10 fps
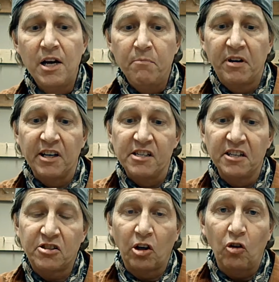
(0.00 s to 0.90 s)
because this
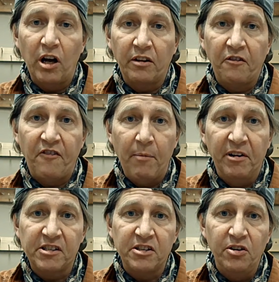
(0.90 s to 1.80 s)
took longer than 5
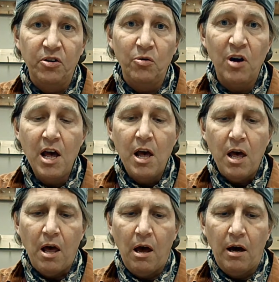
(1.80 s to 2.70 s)
minutes to do,
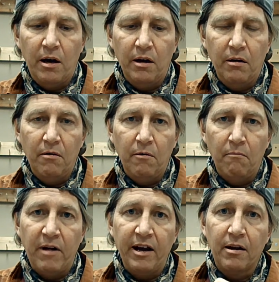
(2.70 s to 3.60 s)
and
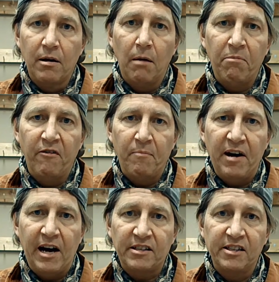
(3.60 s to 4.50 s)
my cup of
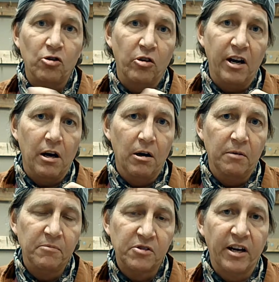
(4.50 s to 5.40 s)
epoxy is already hard.
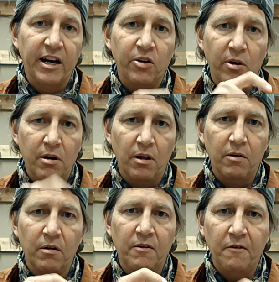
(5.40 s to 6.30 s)
So I got to do
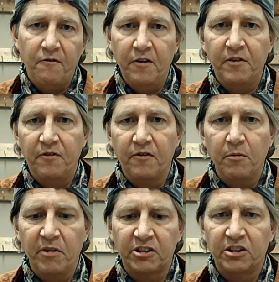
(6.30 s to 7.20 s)
another 50-50
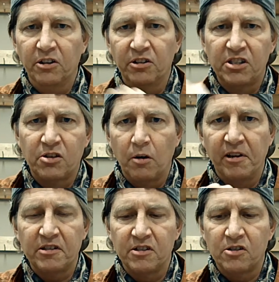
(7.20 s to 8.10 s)
mixture, stir it
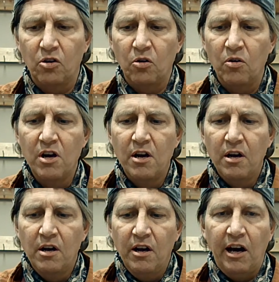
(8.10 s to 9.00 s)
nice and slow,
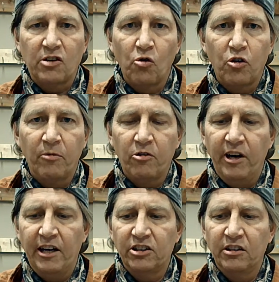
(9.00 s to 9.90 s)
exothermic
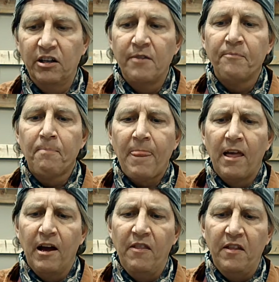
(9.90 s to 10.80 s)
reaction.
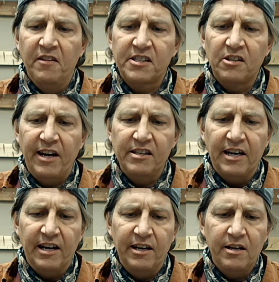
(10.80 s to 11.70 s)
And then this slides
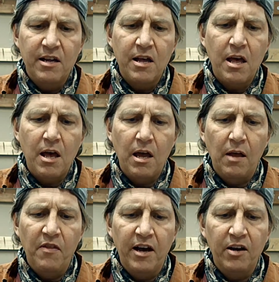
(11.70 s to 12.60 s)
on.
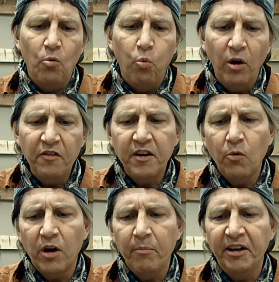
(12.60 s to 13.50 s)
And then one thing you
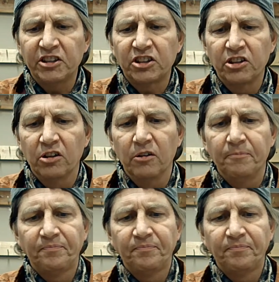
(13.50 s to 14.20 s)
want to make sure,